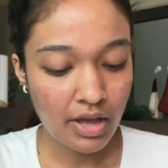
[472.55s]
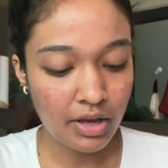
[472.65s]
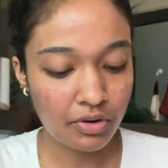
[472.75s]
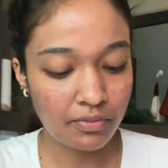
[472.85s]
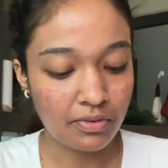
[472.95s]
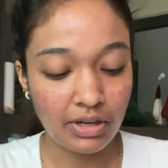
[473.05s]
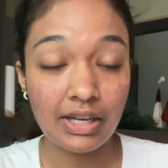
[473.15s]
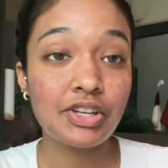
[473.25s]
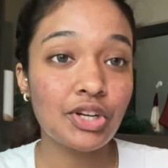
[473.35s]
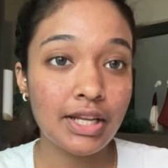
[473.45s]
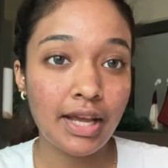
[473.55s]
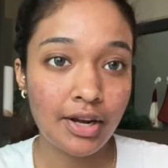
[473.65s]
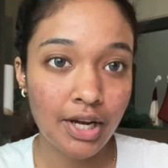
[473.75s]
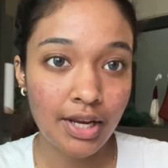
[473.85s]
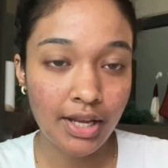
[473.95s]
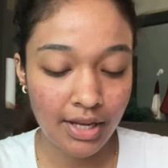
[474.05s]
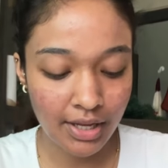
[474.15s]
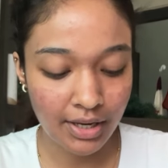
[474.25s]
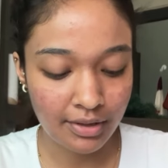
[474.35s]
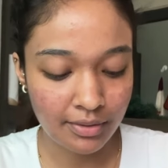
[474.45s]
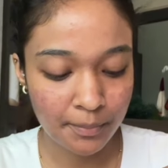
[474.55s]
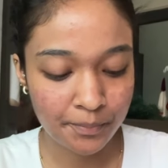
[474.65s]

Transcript: I would have literally get ready and